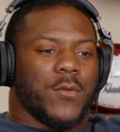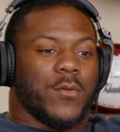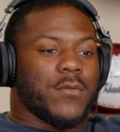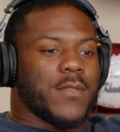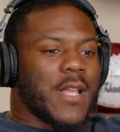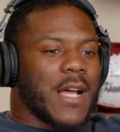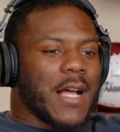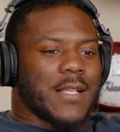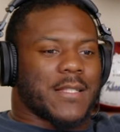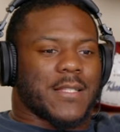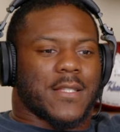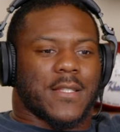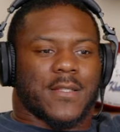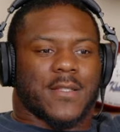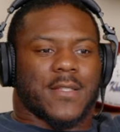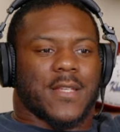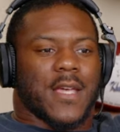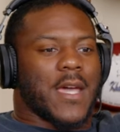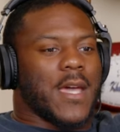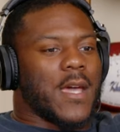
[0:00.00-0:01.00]
Like I
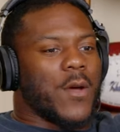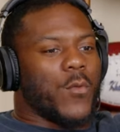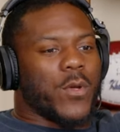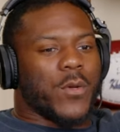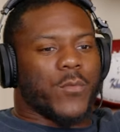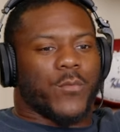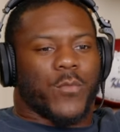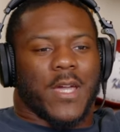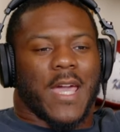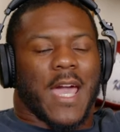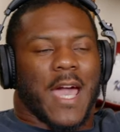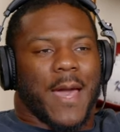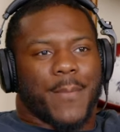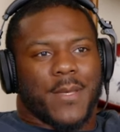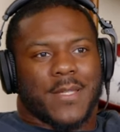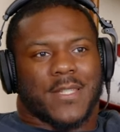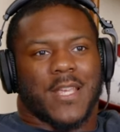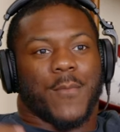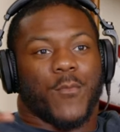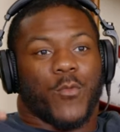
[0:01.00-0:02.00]
said, we had
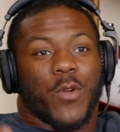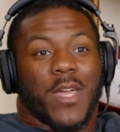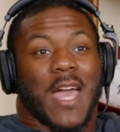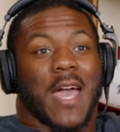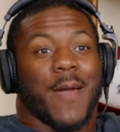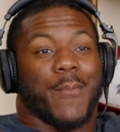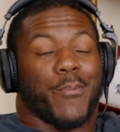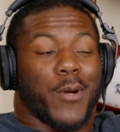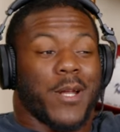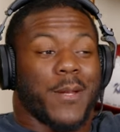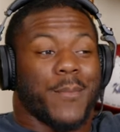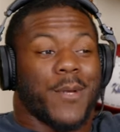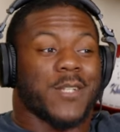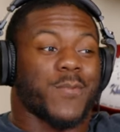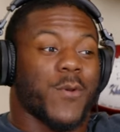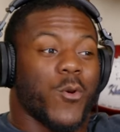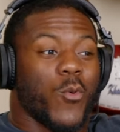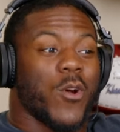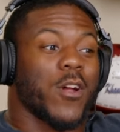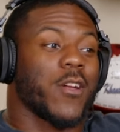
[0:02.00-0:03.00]
pretty much
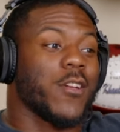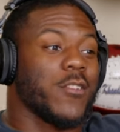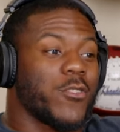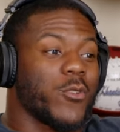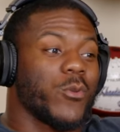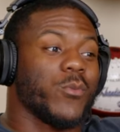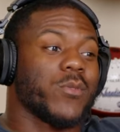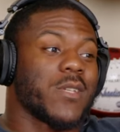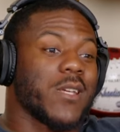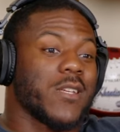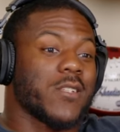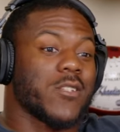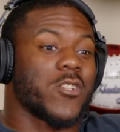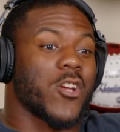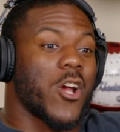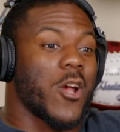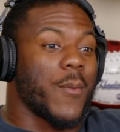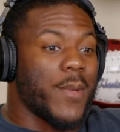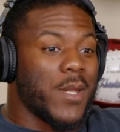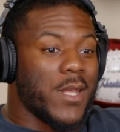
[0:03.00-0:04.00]
been working through since
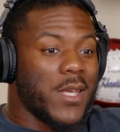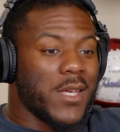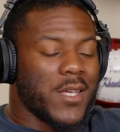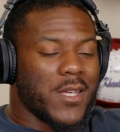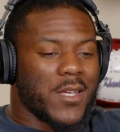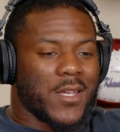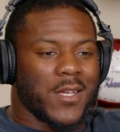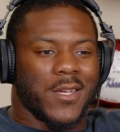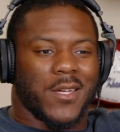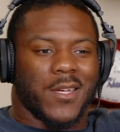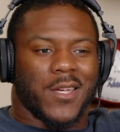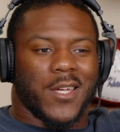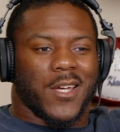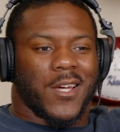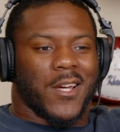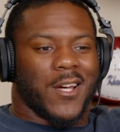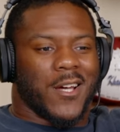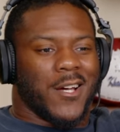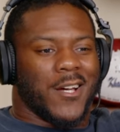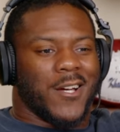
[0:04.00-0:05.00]
Germany.
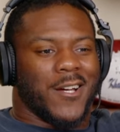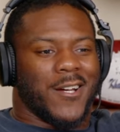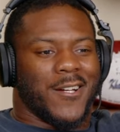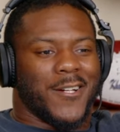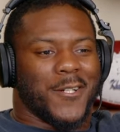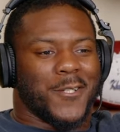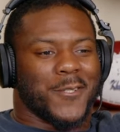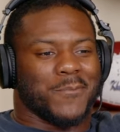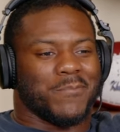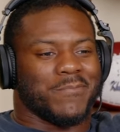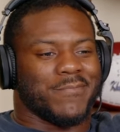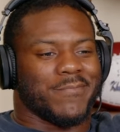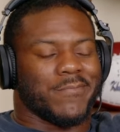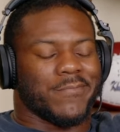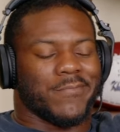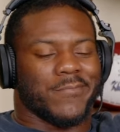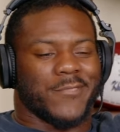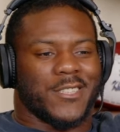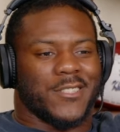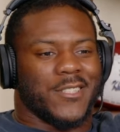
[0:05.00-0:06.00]

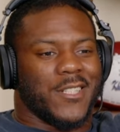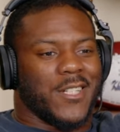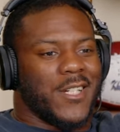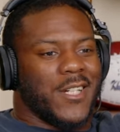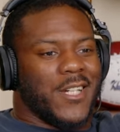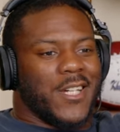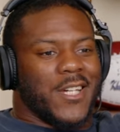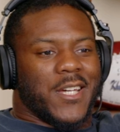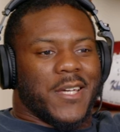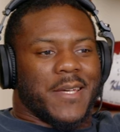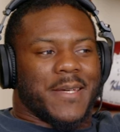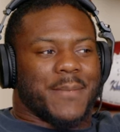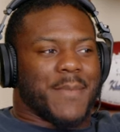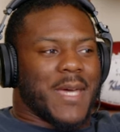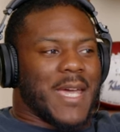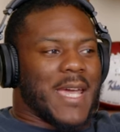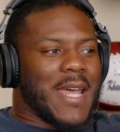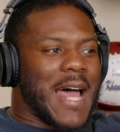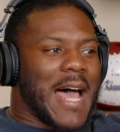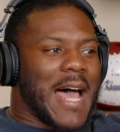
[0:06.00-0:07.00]
Man,